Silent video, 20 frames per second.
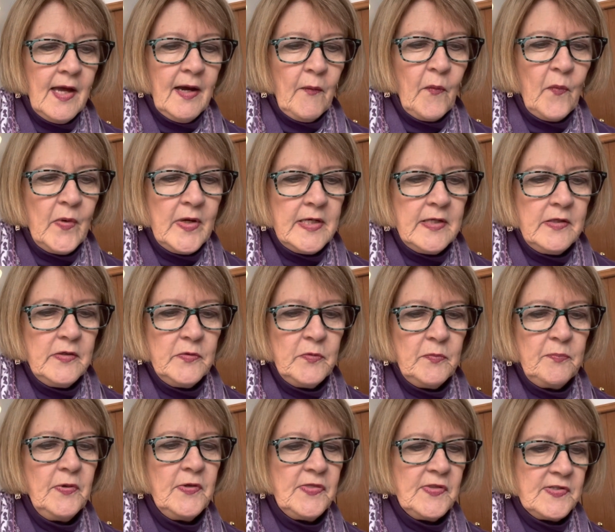When you
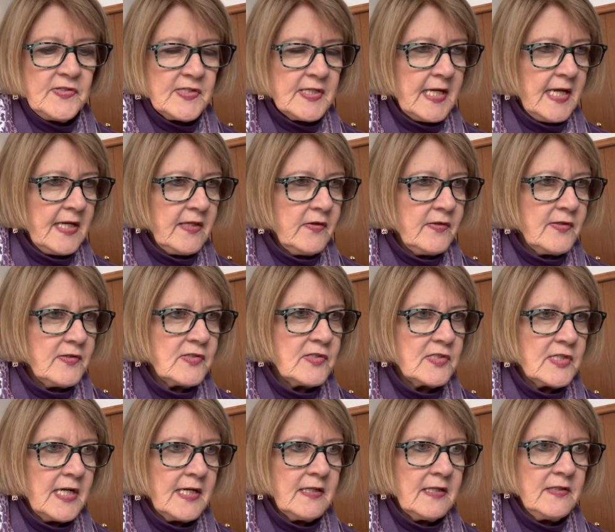put this together, there's a
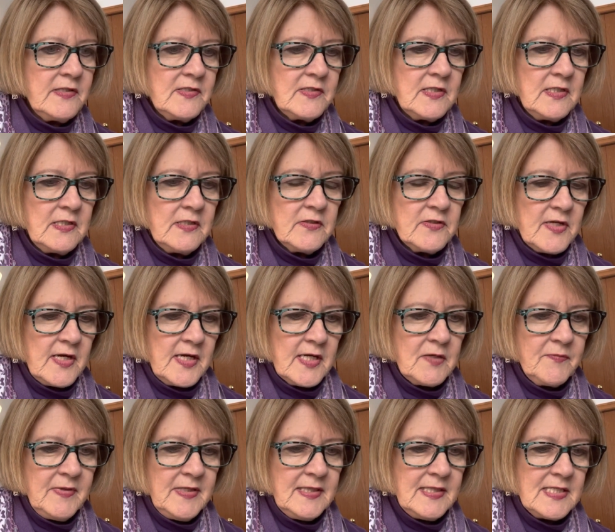checklist in your
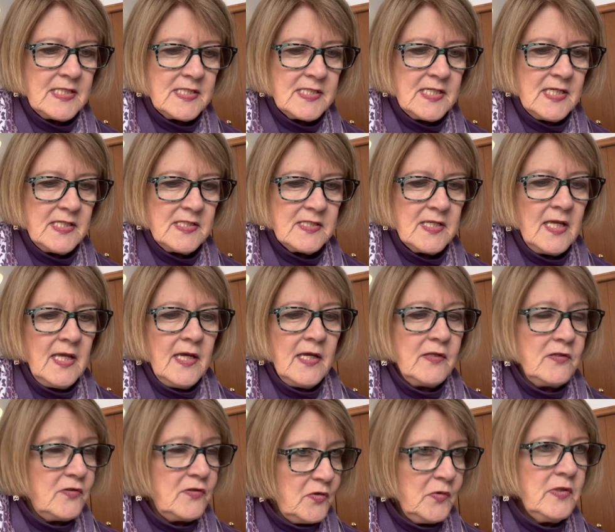document that says,
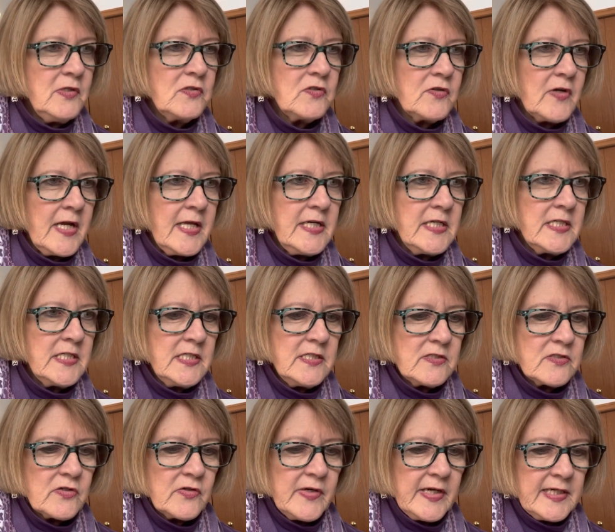do the strategies
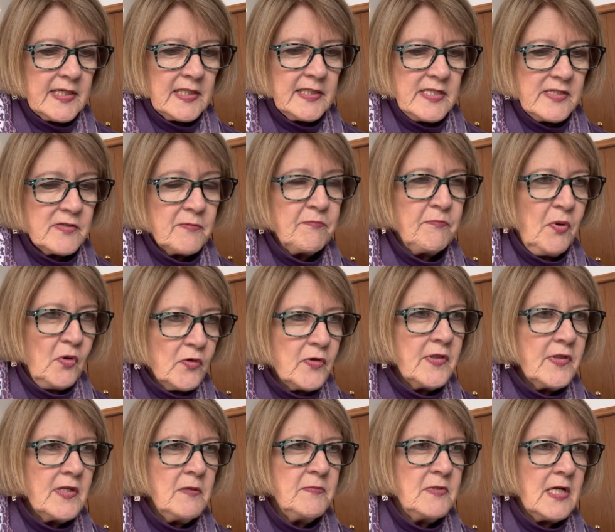directly support
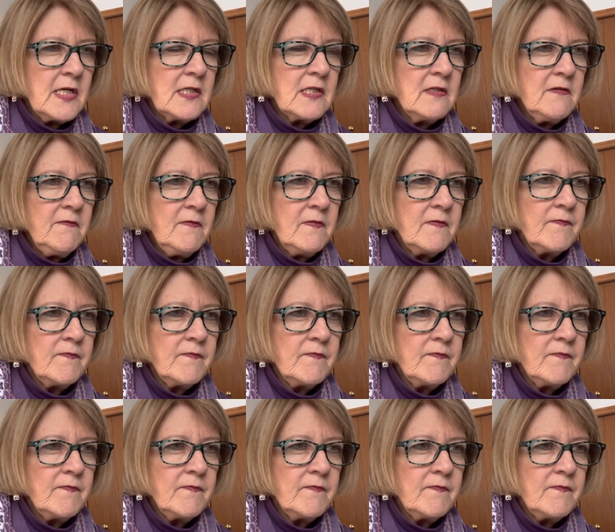the objective?